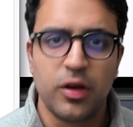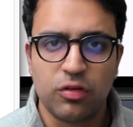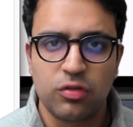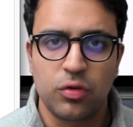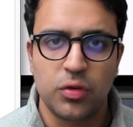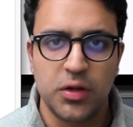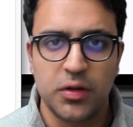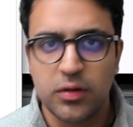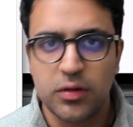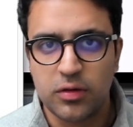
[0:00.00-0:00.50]
shown
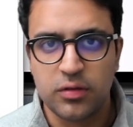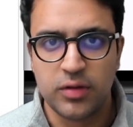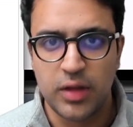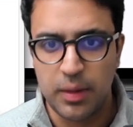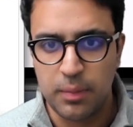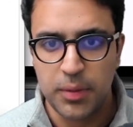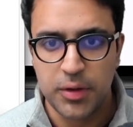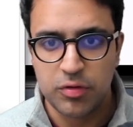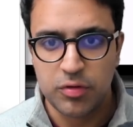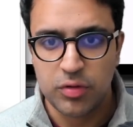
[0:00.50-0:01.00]
in this
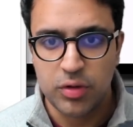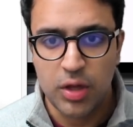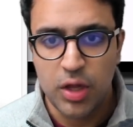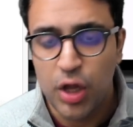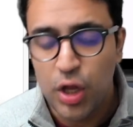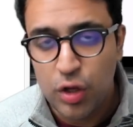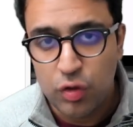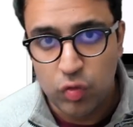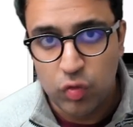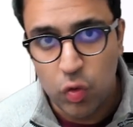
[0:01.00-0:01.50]
image.
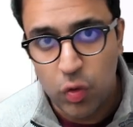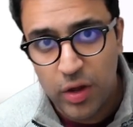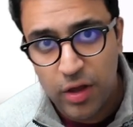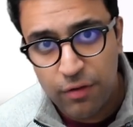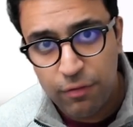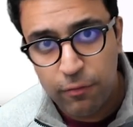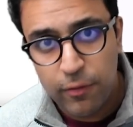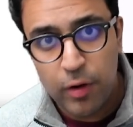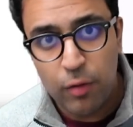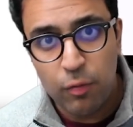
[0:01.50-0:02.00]
So
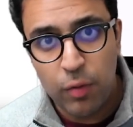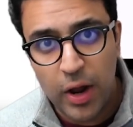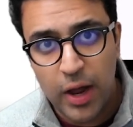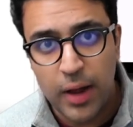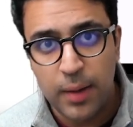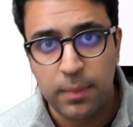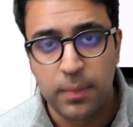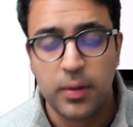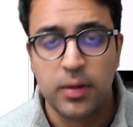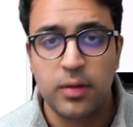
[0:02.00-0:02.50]
if we
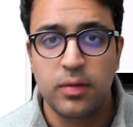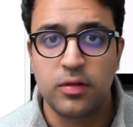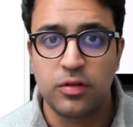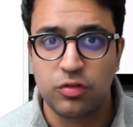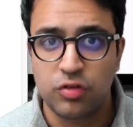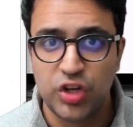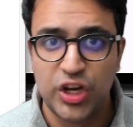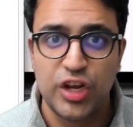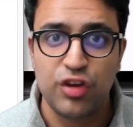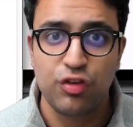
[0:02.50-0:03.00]
wrap this
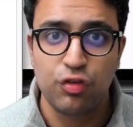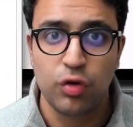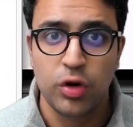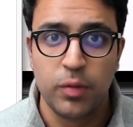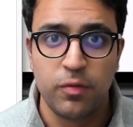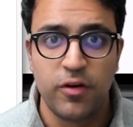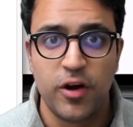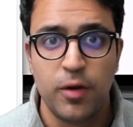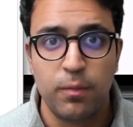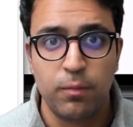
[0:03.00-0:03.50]

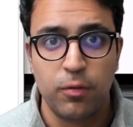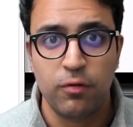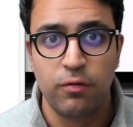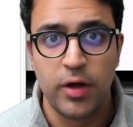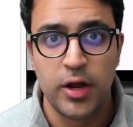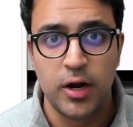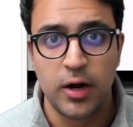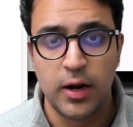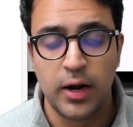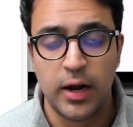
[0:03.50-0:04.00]

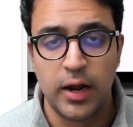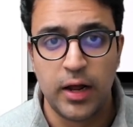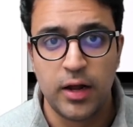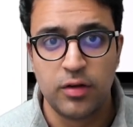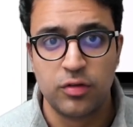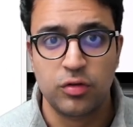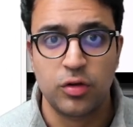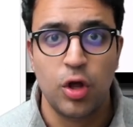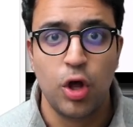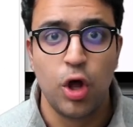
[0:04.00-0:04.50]
ChangeNotifierProvider
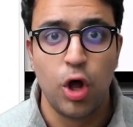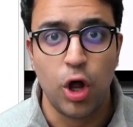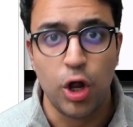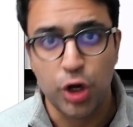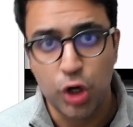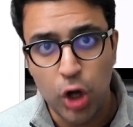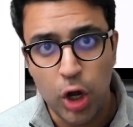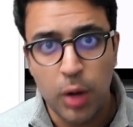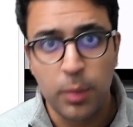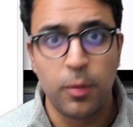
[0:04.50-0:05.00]
class on
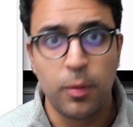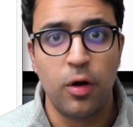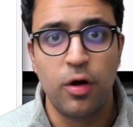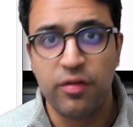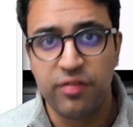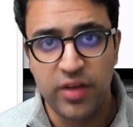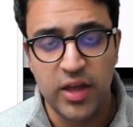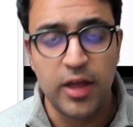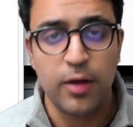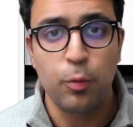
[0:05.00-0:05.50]
top
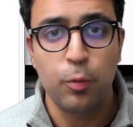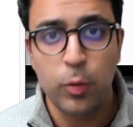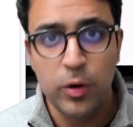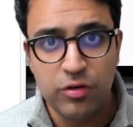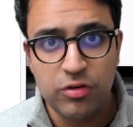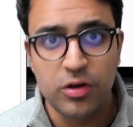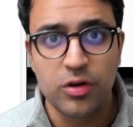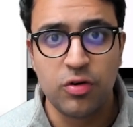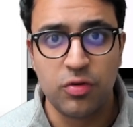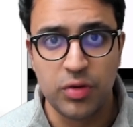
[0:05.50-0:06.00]
of a
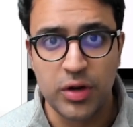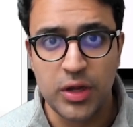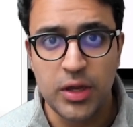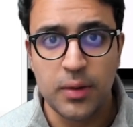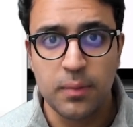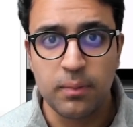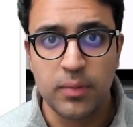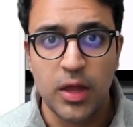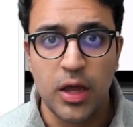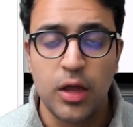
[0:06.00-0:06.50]
widget tree,
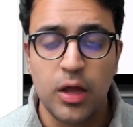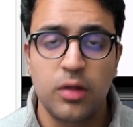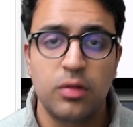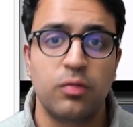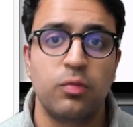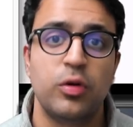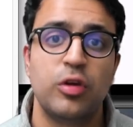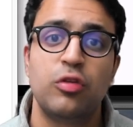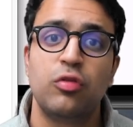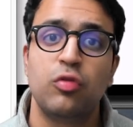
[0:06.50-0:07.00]

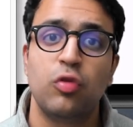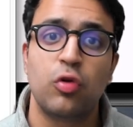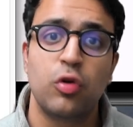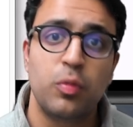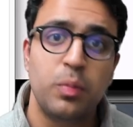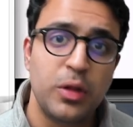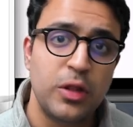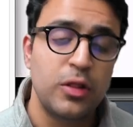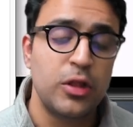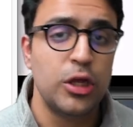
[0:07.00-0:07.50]
which could
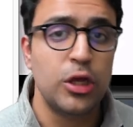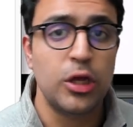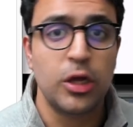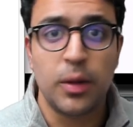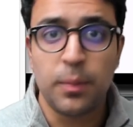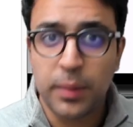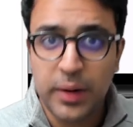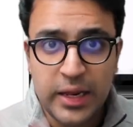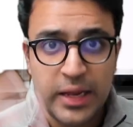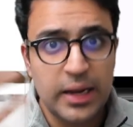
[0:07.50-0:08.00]
be the
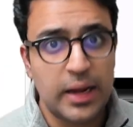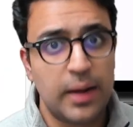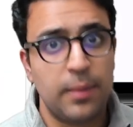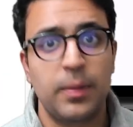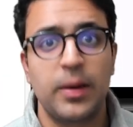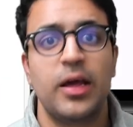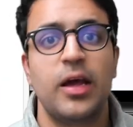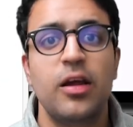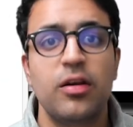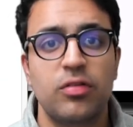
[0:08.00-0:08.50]
complete
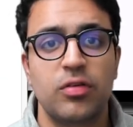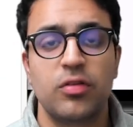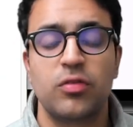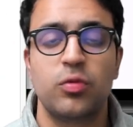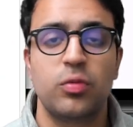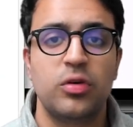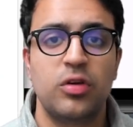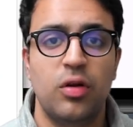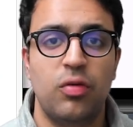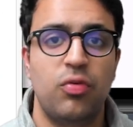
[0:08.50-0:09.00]
applications
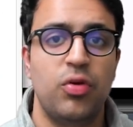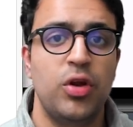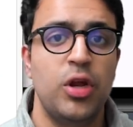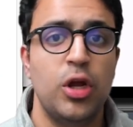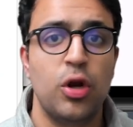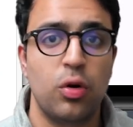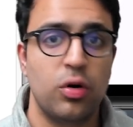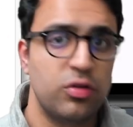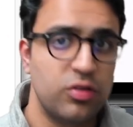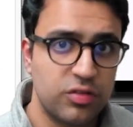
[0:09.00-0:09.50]
widget tree
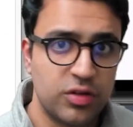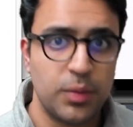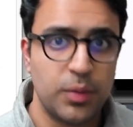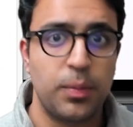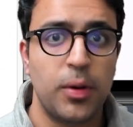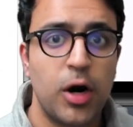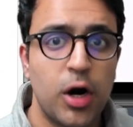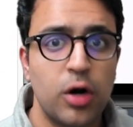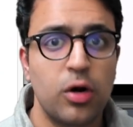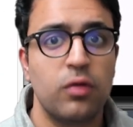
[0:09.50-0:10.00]
or just a
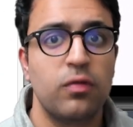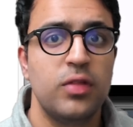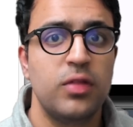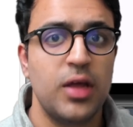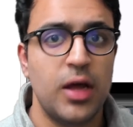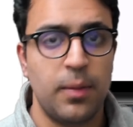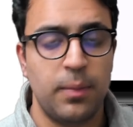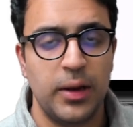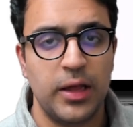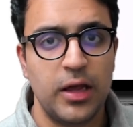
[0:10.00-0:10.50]
part of the
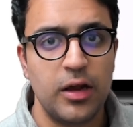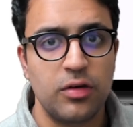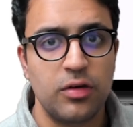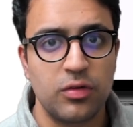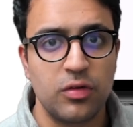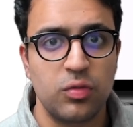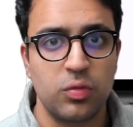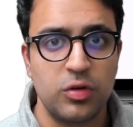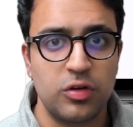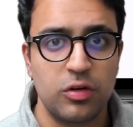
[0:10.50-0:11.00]

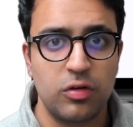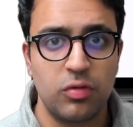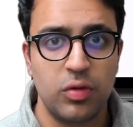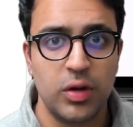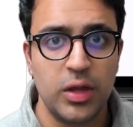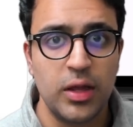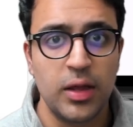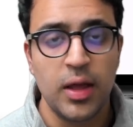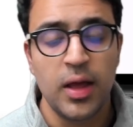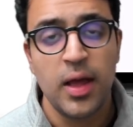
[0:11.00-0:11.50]
applications widget tree,